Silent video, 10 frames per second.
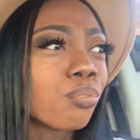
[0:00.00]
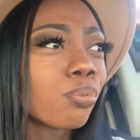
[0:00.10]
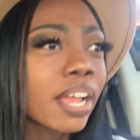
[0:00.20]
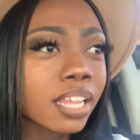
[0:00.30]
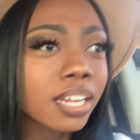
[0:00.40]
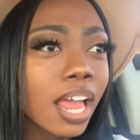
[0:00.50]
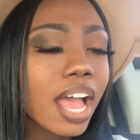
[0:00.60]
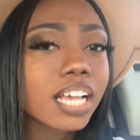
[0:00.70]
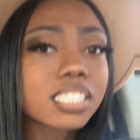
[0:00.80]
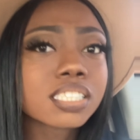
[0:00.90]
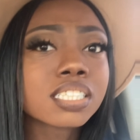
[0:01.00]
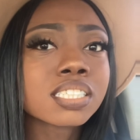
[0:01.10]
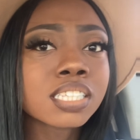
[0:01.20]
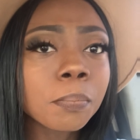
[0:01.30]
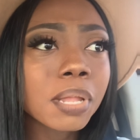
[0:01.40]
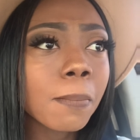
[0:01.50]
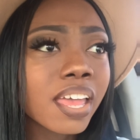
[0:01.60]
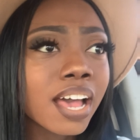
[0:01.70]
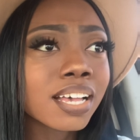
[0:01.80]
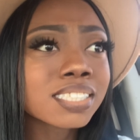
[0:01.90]
recognize simply
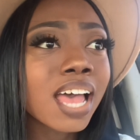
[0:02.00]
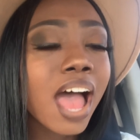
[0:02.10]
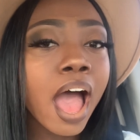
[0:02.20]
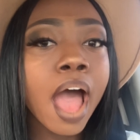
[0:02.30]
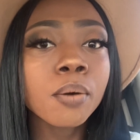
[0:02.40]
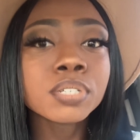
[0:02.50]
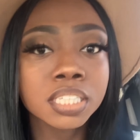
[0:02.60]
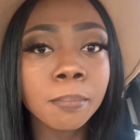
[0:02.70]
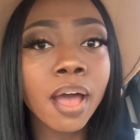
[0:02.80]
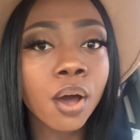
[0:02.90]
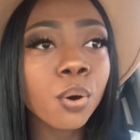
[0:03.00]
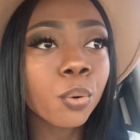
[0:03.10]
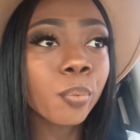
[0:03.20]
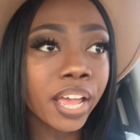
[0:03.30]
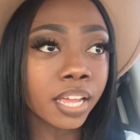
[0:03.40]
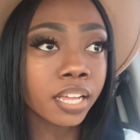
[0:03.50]
because I was in my own way.